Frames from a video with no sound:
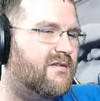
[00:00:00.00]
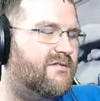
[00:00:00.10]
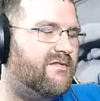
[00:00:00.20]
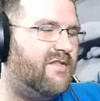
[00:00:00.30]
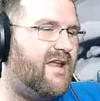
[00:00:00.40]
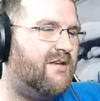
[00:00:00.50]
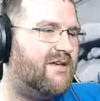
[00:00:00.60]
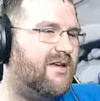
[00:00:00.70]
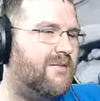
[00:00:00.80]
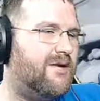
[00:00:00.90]
If I flat out
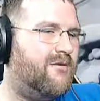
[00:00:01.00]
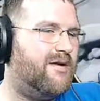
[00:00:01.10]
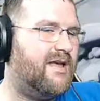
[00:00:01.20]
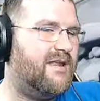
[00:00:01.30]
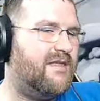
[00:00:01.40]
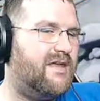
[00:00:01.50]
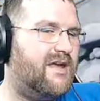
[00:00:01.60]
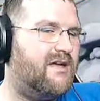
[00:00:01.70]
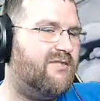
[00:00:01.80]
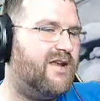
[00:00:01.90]
kill him, I don't get anything
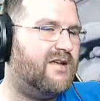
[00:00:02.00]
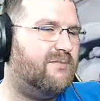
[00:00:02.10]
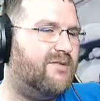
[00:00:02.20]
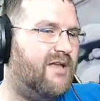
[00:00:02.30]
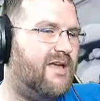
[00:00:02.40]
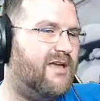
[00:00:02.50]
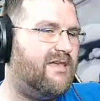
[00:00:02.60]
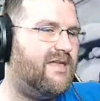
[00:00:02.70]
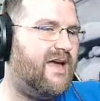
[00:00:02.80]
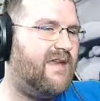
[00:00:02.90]
out of it. I can play
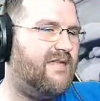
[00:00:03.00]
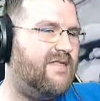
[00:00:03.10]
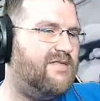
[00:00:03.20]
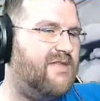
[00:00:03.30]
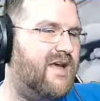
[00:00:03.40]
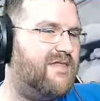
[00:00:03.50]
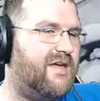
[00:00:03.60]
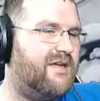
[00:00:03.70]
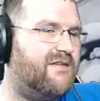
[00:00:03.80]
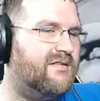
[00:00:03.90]
that and then
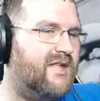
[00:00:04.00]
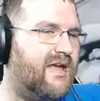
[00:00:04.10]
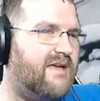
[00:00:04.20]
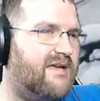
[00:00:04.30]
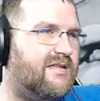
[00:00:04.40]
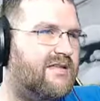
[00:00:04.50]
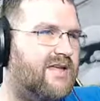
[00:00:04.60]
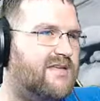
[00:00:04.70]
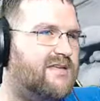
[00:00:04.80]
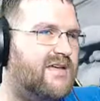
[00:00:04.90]
nothing. Like,
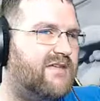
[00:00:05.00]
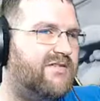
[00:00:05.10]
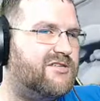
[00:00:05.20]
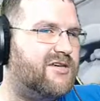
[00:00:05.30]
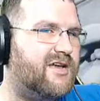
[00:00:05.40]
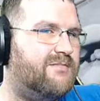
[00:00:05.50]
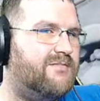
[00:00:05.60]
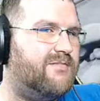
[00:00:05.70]
that's kind of a shame.